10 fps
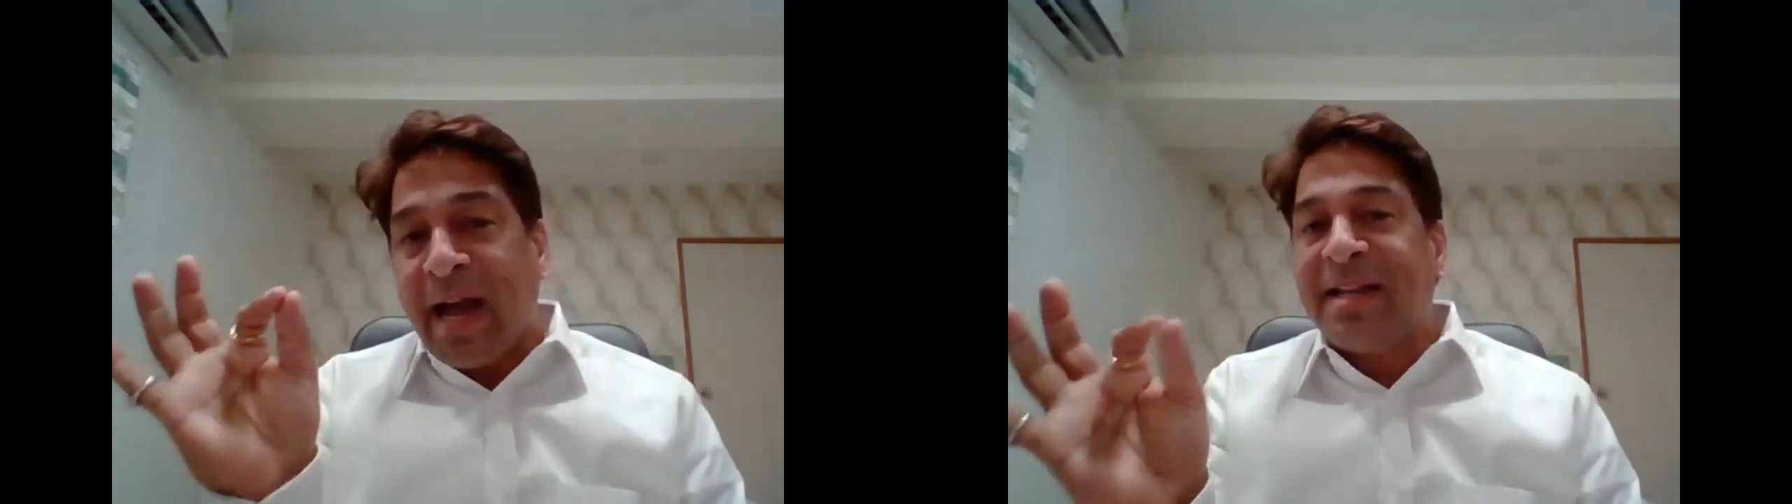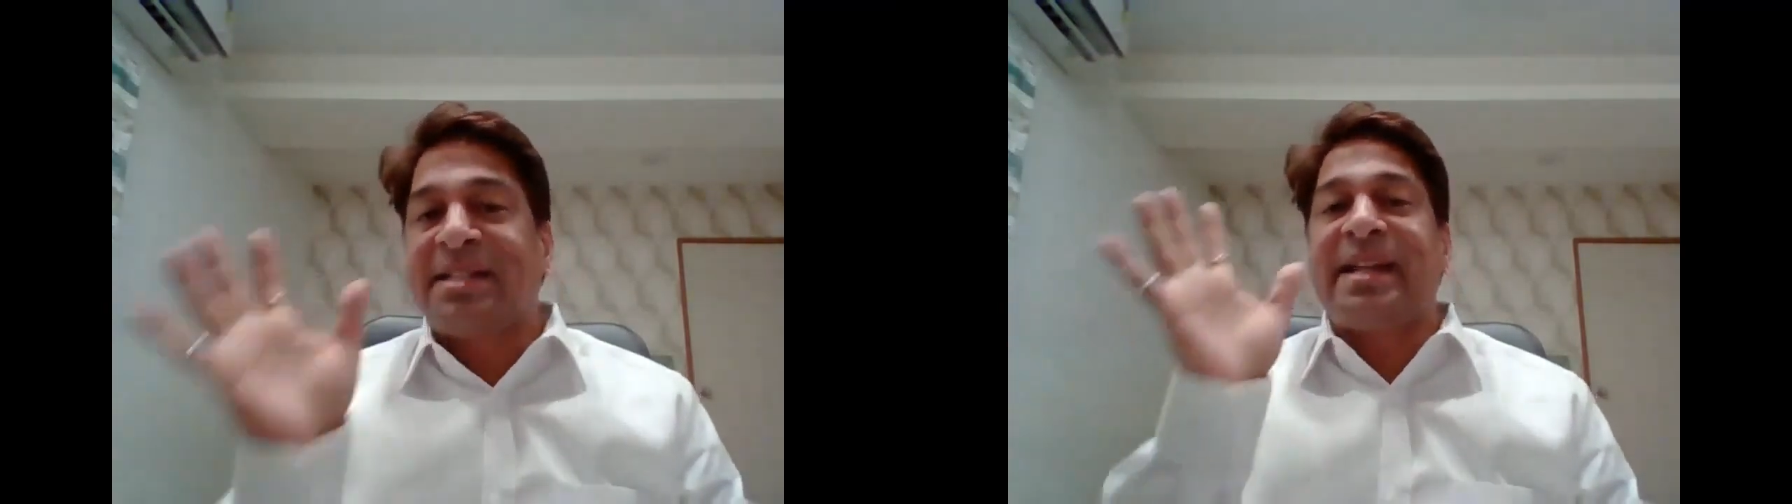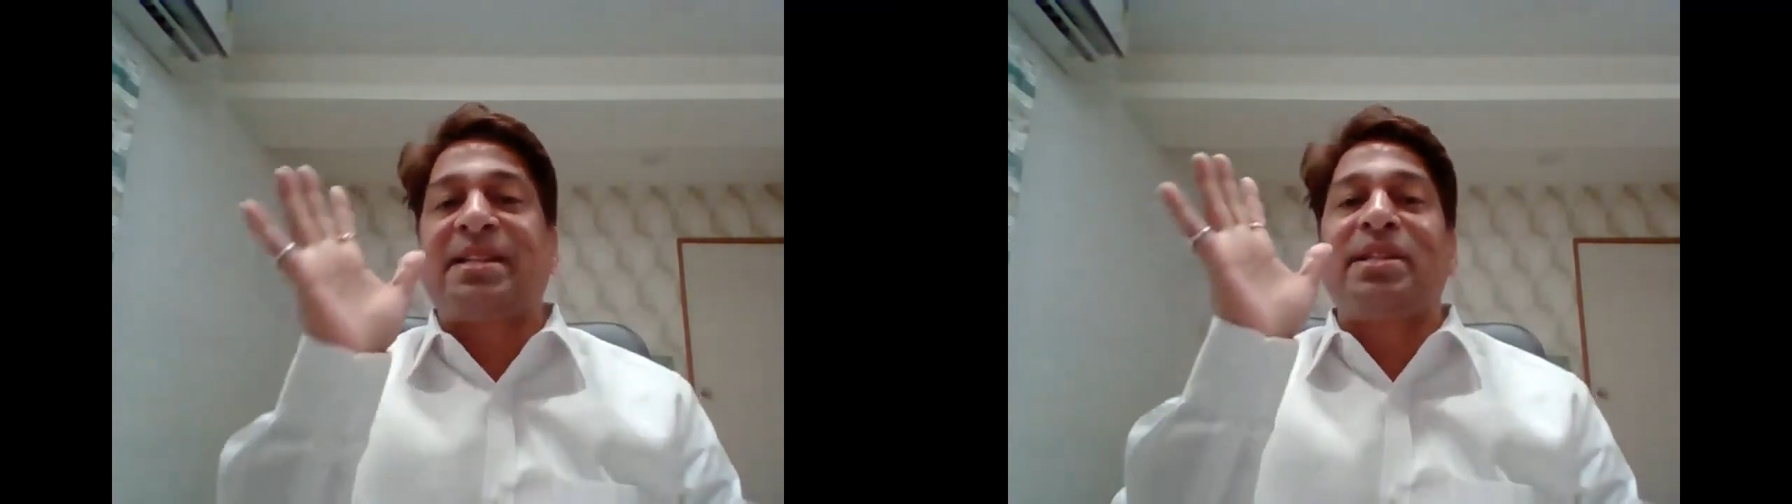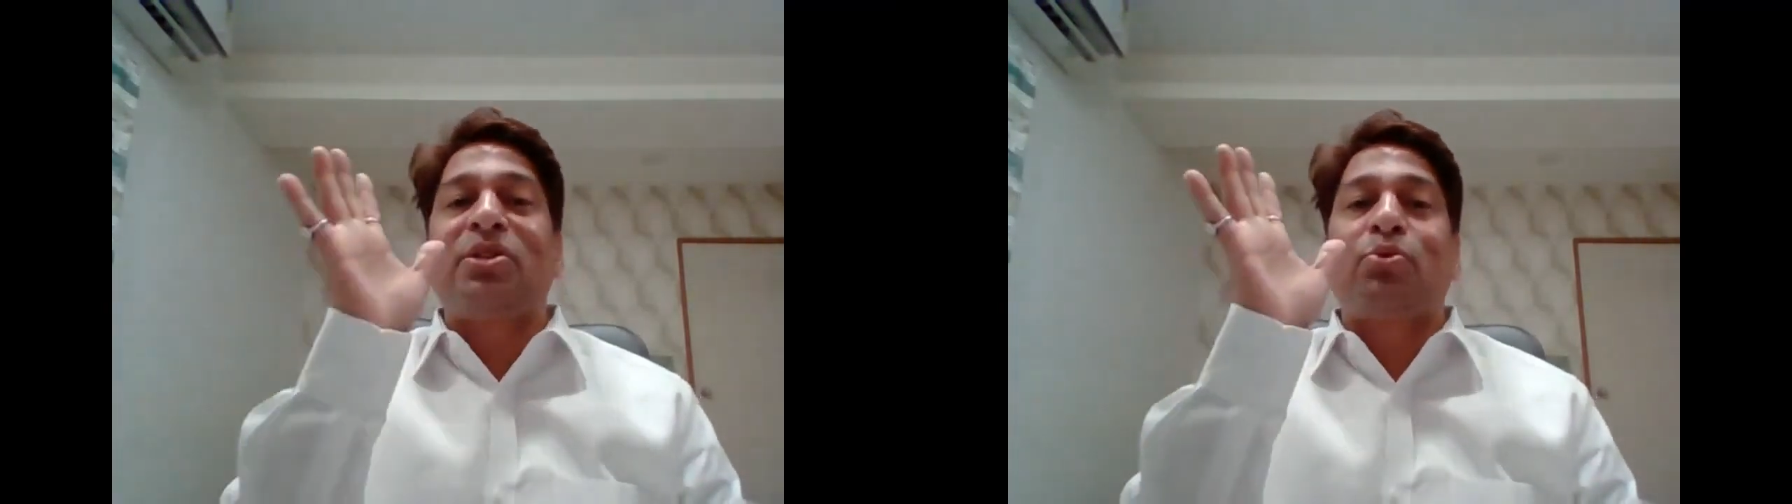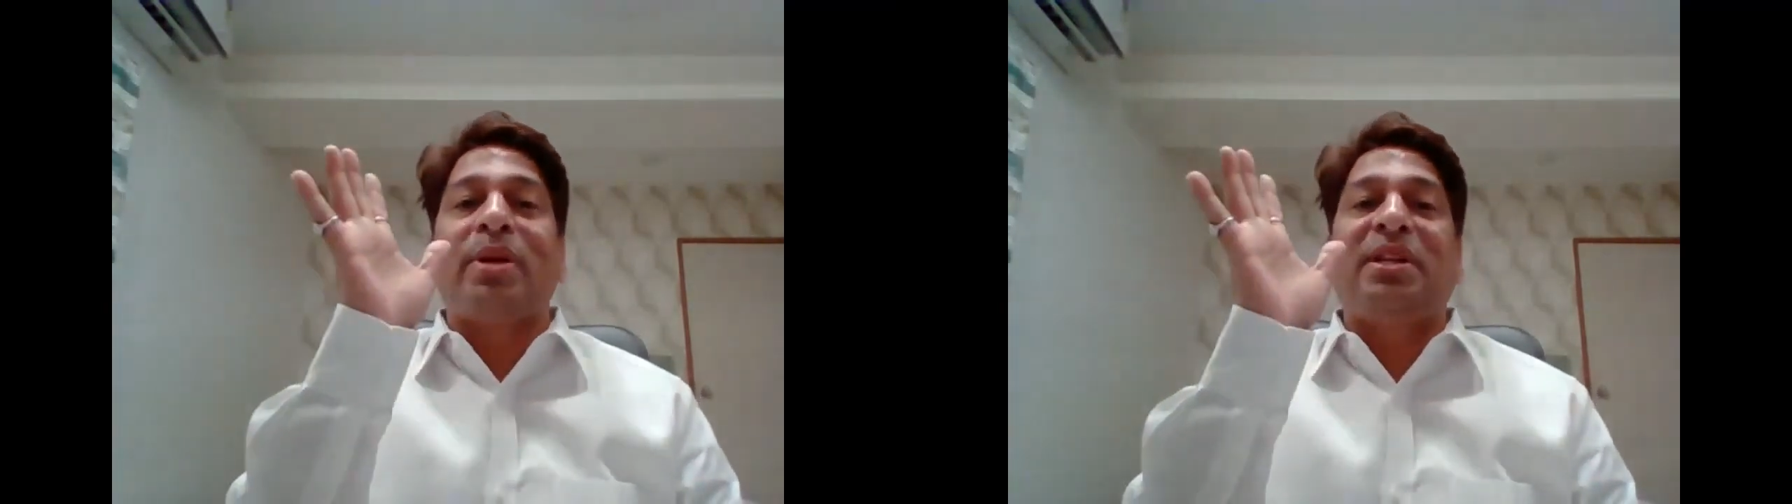under
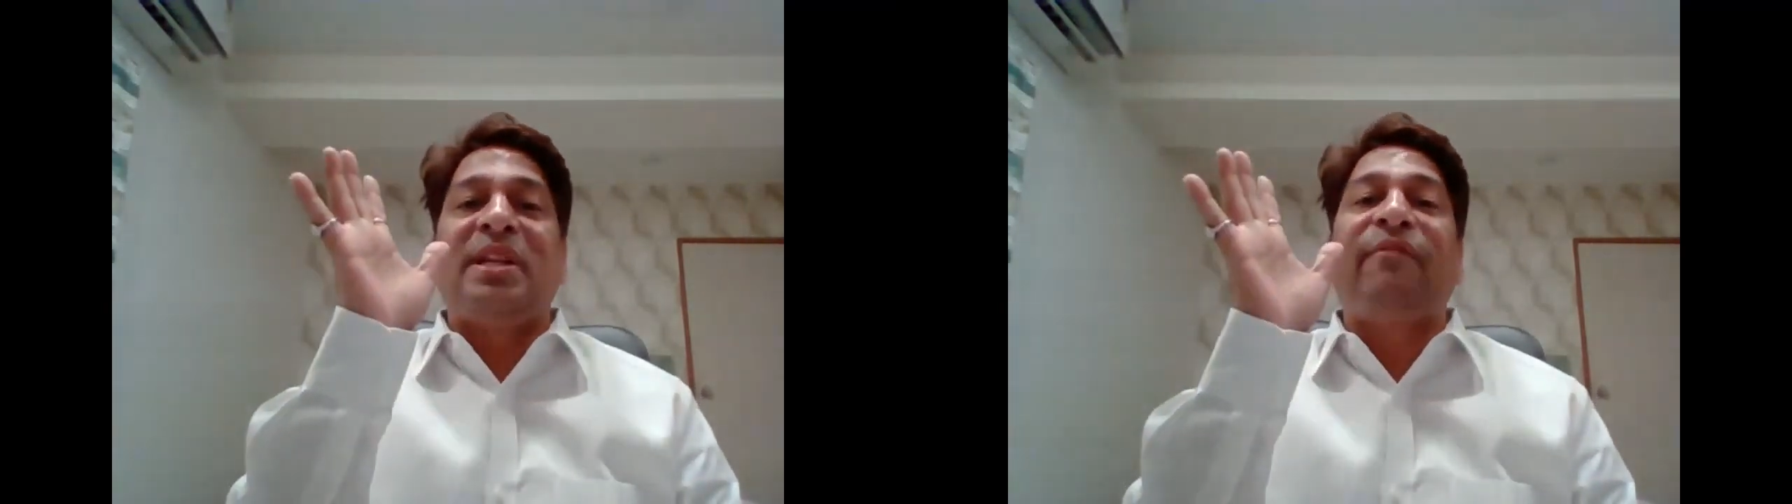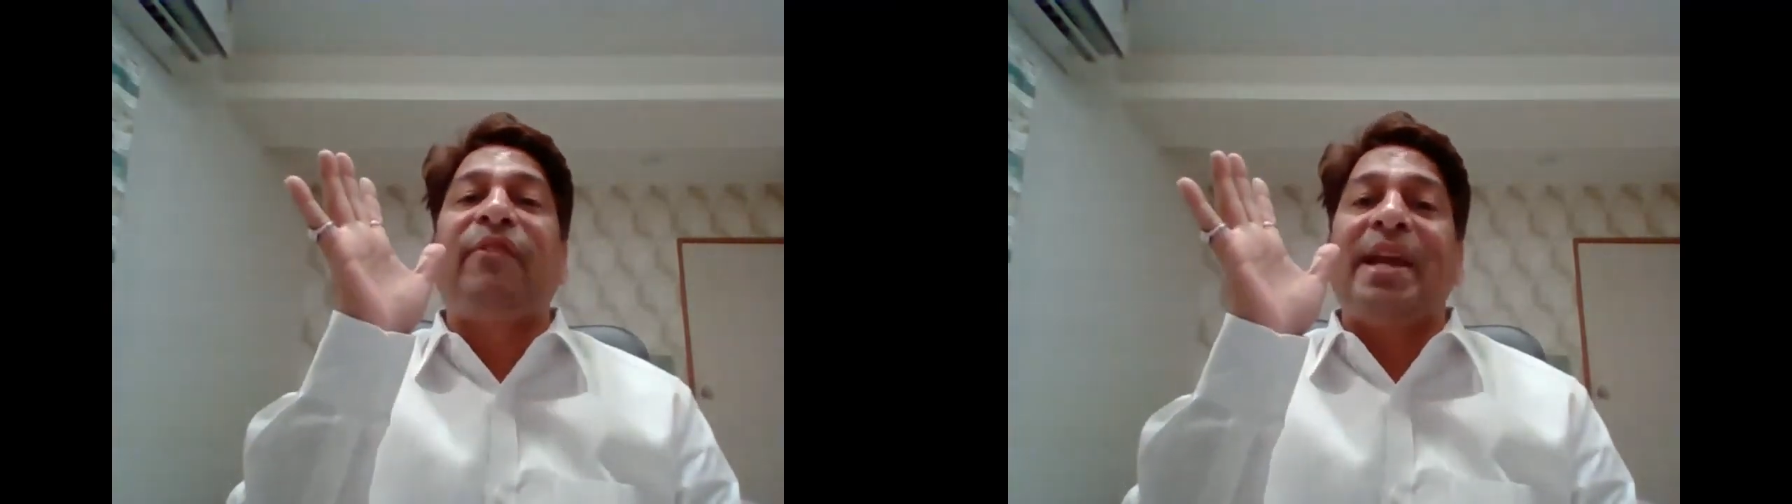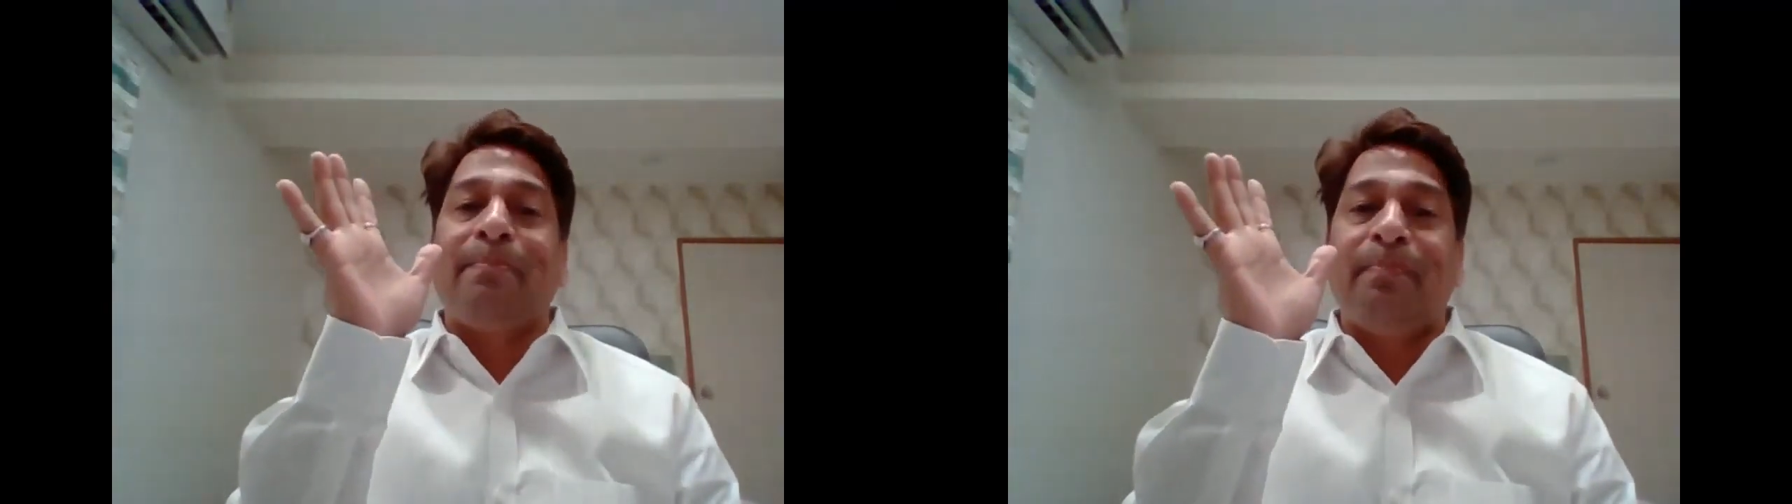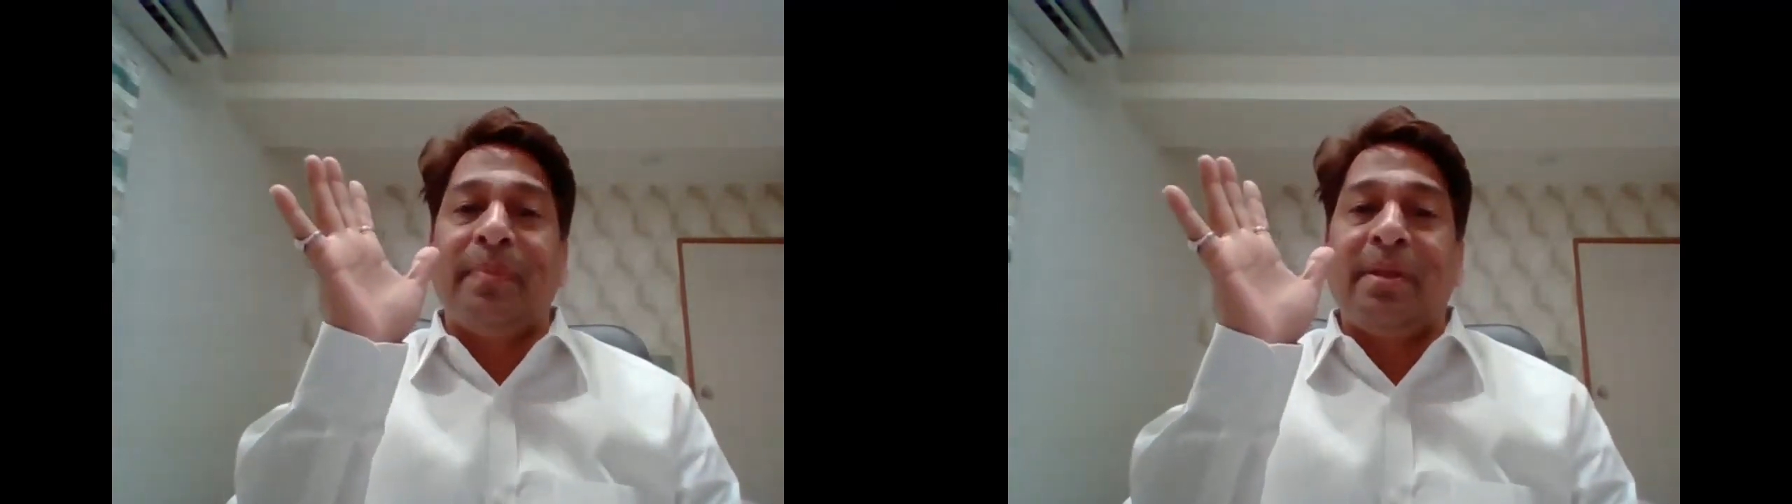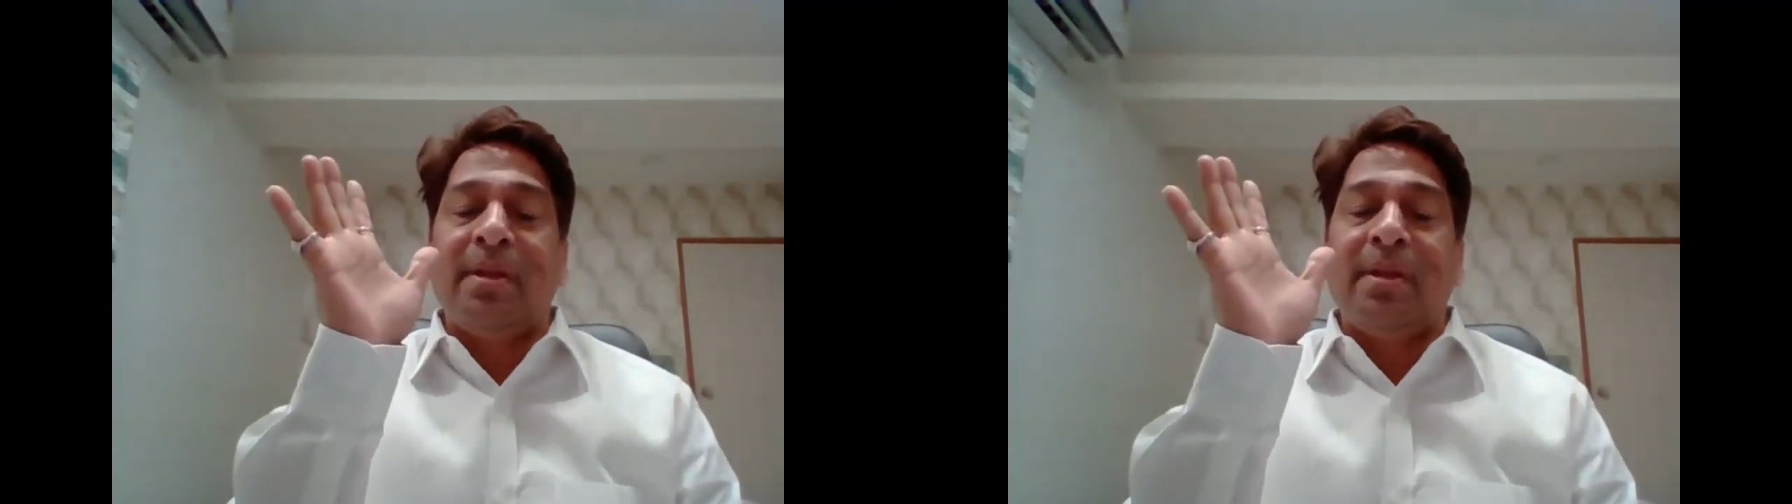section 25.